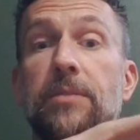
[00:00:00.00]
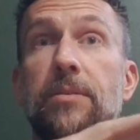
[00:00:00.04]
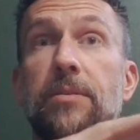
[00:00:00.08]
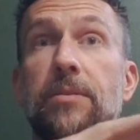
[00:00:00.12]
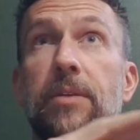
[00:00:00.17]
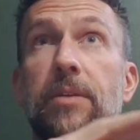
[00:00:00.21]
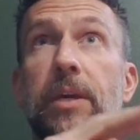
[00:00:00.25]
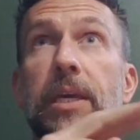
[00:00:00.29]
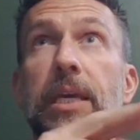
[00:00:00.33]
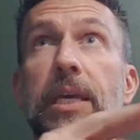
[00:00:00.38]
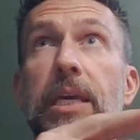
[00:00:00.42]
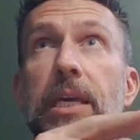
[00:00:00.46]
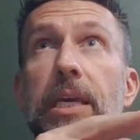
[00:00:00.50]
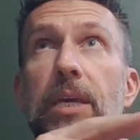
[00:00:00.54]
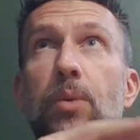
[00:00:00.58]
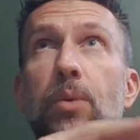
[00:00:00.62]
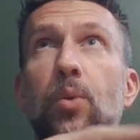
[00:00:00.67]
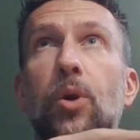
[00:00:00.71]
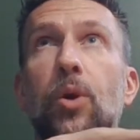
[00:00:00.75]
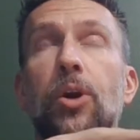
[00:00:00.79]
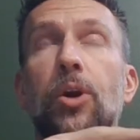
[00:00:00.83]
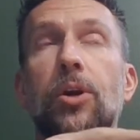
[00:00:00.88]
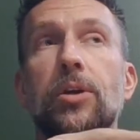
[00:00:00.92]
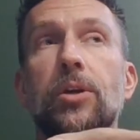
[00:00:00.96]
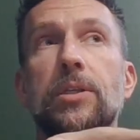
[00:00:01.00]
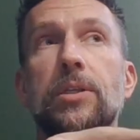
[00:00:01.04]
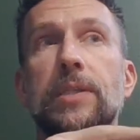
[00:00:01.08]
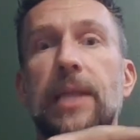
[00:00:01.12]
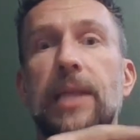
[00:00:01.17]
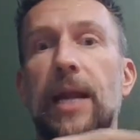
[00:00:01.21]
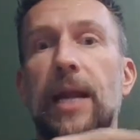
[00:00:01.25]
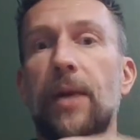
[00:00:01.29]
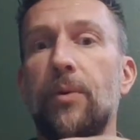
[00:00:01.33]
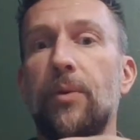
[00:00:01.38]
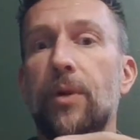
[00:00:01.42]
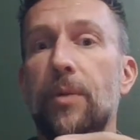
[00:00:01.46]
the key words that
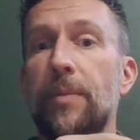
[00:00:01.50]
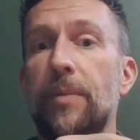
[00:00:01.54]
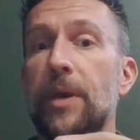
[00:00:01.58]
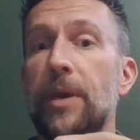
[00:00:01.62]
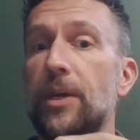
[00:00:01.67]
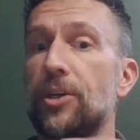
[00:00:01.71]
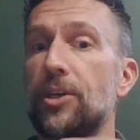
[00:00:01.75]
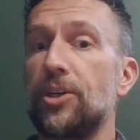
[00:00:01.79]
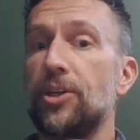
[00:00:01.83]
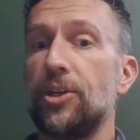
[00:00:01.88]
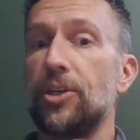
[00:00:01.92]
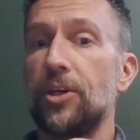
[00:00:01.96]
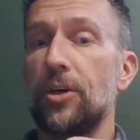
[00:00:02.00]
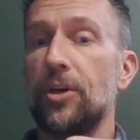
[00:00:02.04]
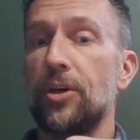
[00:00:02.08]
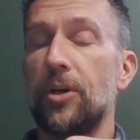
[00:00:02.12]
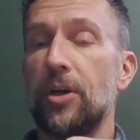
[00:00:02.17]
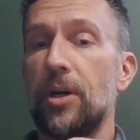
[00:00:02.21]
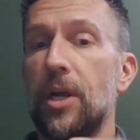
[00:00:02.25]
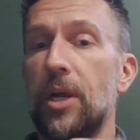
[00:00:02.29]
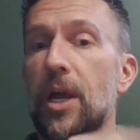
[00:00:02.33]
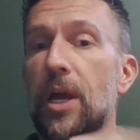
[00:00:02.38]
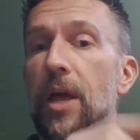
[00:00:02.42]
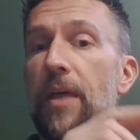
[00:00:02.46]
I want to make sure